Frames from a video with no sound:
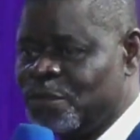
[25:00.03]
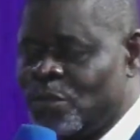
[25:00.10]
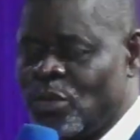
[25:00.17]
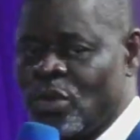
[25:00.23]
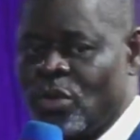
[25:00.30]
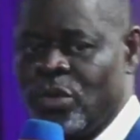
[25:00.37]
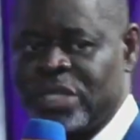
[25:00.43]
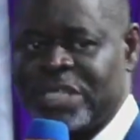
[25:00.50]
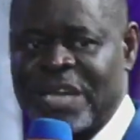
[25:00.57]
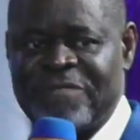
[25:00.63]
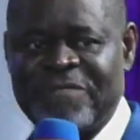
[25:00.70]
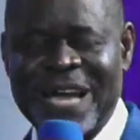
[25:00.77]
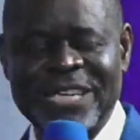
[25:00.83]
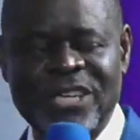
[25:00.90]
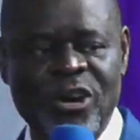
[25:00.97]

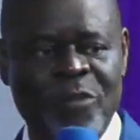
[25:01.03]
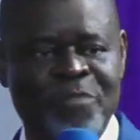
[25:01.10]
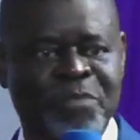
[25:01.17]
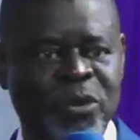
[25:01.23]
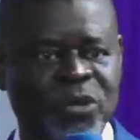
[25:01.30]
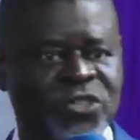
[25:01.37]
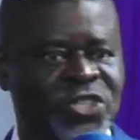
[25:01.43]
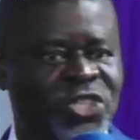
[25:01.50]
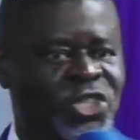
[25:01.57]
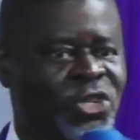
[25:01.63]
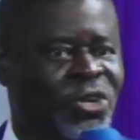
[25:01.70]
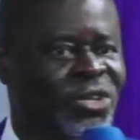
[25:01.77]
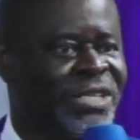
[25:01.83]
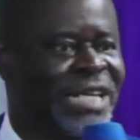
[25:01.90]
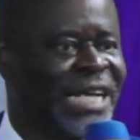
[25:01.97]
whatever the
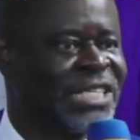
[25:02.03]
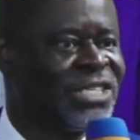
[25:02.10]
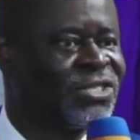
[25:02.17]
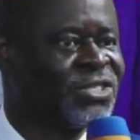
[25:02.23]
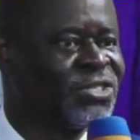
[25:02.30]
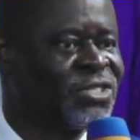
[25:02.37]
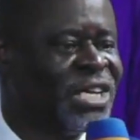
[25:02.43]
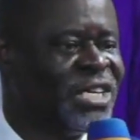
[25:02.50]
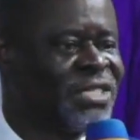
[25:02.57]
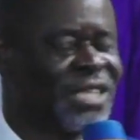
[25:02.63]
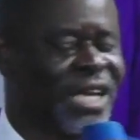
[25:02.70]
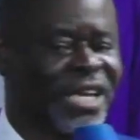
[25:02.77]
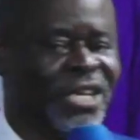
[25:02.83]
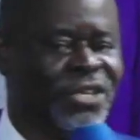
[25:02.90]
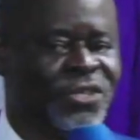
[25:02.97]
opposition that is raised
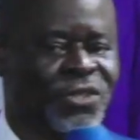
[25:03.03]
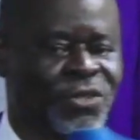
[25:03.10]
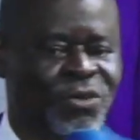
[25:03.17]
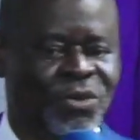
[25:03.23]
against you,